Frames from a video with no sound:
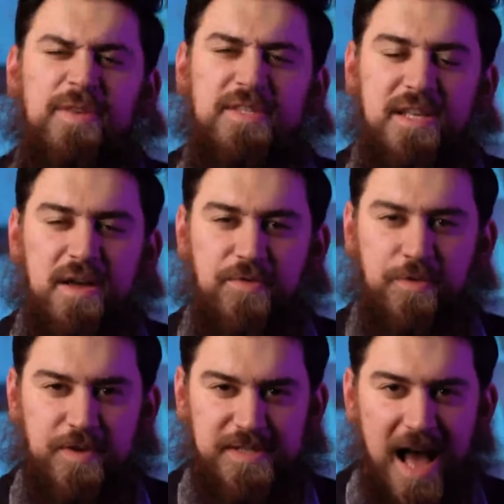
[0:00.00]
If there's enough
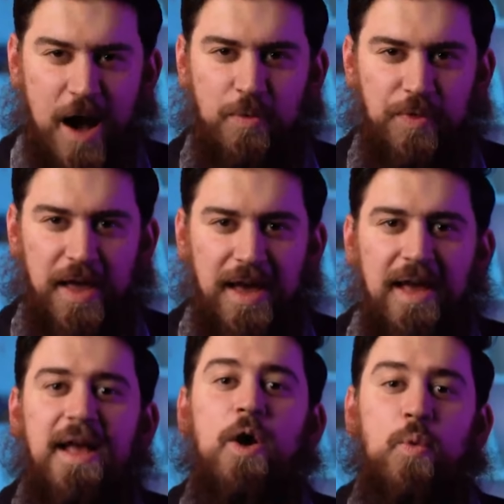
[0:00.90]
of us out there,
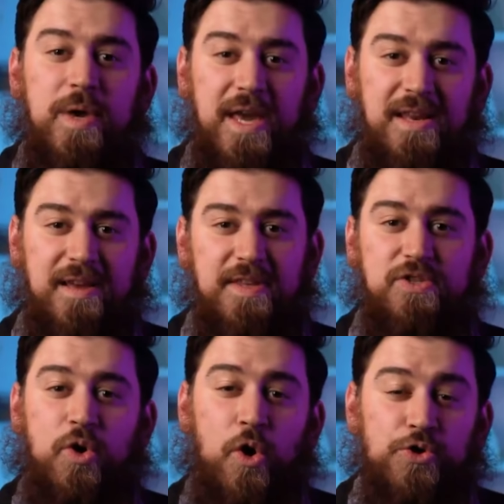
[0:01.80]
we can get
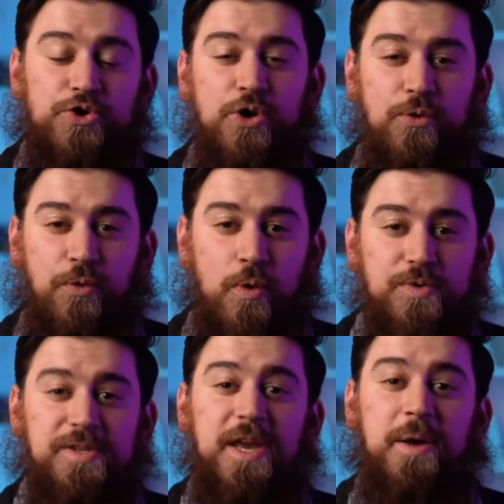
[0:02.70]
this onto your
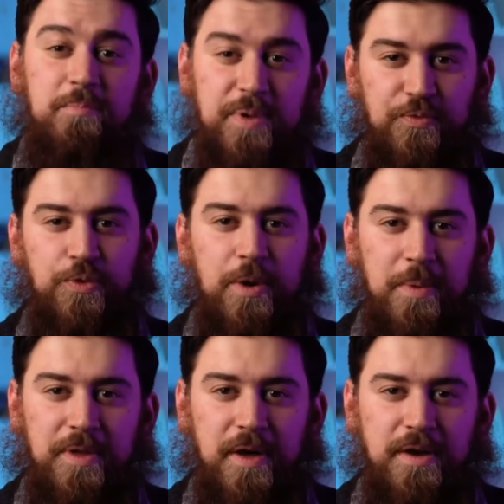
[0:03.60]
phones before
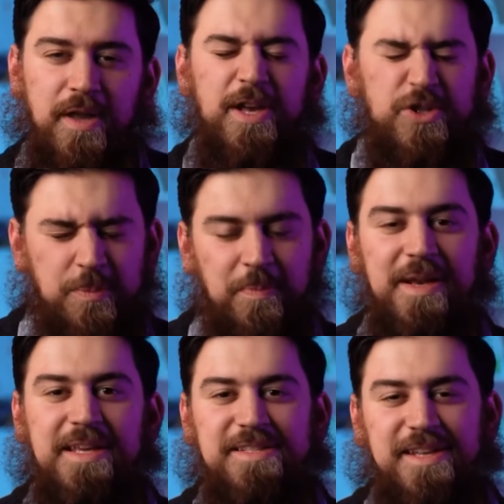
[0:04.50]
Ramadan. So
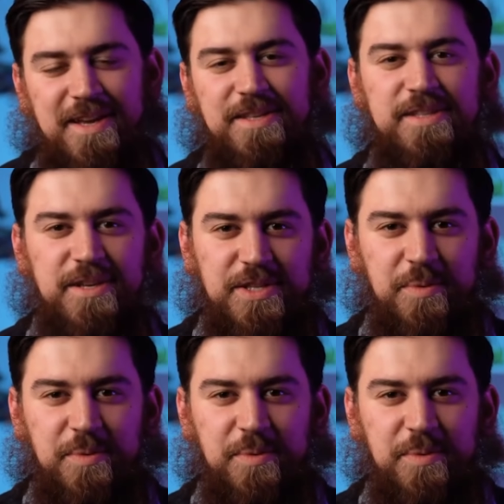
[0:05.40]
please consider